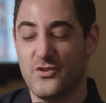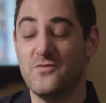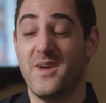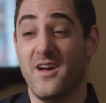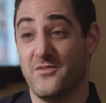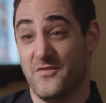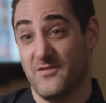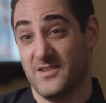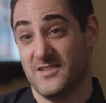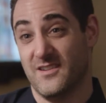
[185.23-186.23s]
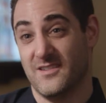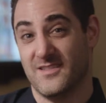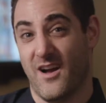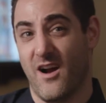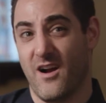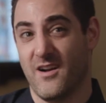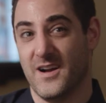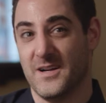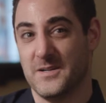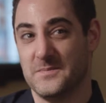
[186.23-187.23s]
Two of my other favorite songs are
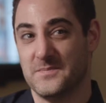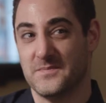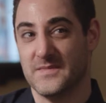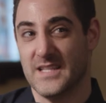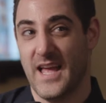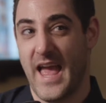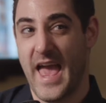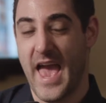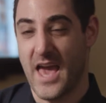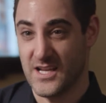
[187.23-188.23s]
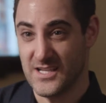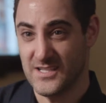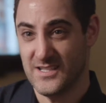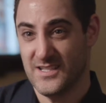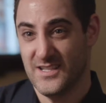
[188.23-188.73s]
Hannah.